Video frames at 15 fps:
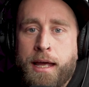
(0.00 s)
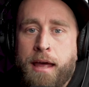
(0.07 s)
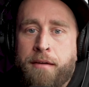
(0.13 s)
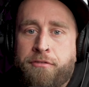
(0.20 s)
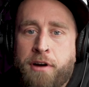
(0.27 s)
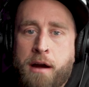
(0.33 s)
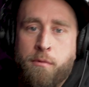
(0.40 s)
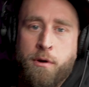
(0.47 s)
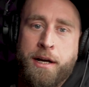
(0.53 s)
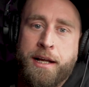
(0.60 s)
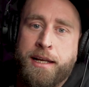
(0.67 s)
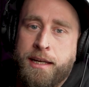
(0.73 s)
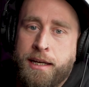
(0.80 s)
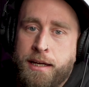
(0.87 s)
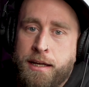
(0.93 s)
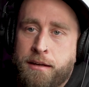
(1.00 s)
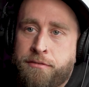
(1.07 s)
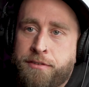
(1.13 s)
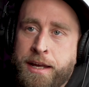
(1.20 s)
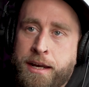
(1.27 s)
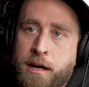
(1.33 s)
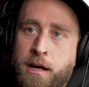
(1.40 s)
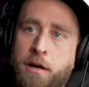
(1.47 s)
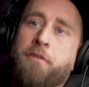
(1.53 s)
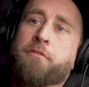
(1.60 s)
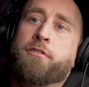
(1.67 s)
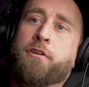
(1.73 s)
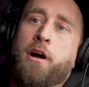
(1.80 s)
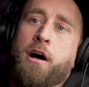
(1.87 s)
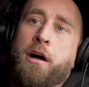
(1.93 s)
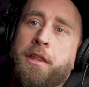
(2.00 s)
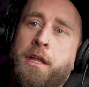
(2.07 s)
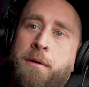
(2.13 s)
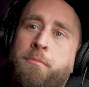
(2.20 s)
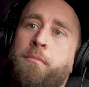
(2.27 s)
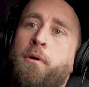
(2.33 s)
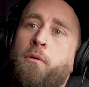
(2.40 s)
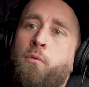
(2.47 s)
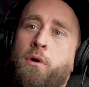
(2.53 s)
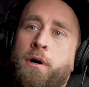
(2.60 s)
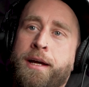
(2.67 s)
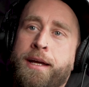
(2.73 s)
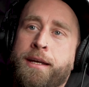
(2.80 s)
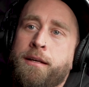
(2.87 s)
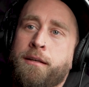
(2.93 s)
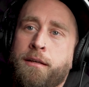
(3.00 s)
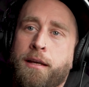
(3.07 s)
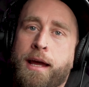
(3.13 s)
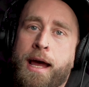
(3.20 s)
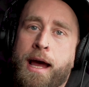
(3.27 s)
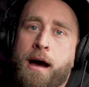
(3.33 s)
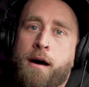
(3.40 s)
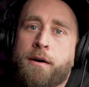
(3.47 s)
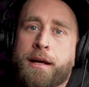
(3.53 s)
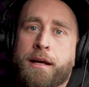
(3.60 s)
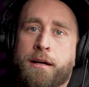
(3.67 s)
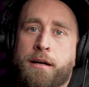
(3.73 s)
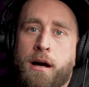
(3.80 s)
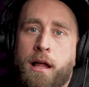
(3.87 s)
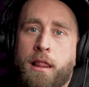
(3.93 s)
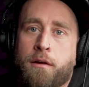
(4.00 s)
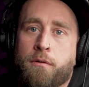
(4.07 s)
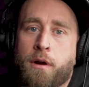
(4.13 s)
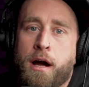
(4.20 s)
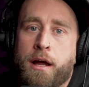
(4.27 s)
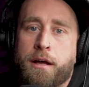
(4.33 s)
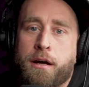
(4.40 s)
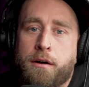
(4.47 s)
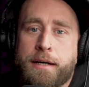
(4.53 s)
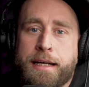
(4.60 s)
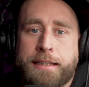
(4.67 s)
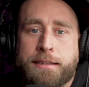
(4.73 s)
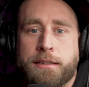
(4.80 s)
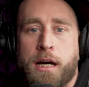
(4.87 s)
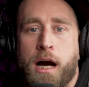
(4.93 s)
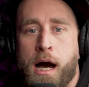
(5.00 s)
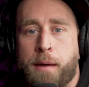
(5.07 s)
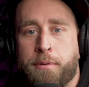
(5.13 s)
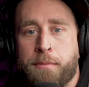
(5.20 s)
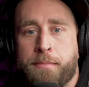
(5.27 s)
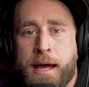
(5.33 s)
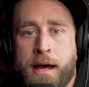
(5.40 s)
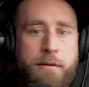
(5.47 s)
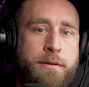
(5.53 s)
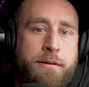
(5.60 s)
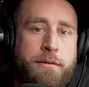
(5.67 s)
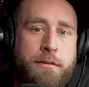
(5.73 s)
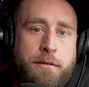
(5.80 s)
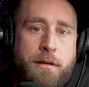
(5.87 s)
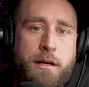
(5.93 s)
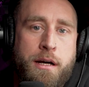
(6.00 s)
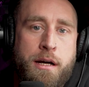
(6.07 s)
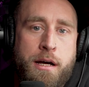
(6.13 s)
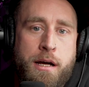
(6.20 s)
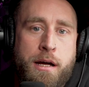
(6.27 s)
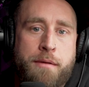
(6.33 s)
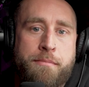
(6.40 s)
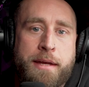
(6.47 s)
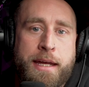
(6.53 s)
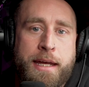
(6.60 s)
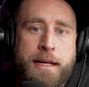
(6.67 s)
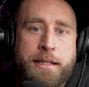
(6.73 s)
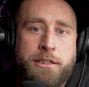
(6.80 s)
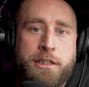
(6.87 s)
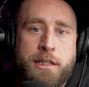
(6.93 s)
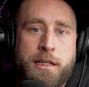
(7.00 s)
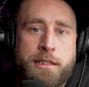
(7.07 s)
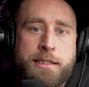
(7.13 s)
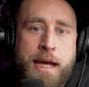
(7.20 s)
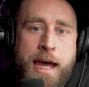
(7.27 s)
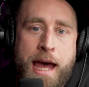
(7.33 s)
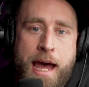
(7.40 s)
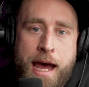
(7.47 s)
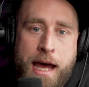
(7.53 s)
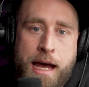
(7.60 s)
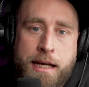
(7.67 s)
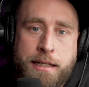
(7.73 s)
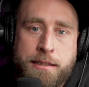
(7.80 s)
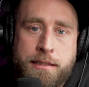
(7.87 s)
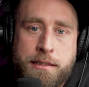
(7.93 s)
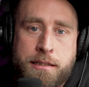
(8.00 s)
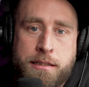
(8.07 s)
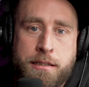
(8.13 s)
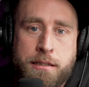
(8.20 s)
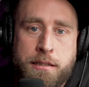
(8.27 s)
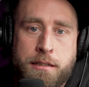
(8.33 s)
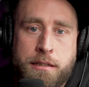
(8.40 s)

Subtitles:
If I were to give an overall number 1 out in Colorado, it's Copper Mountain. It just has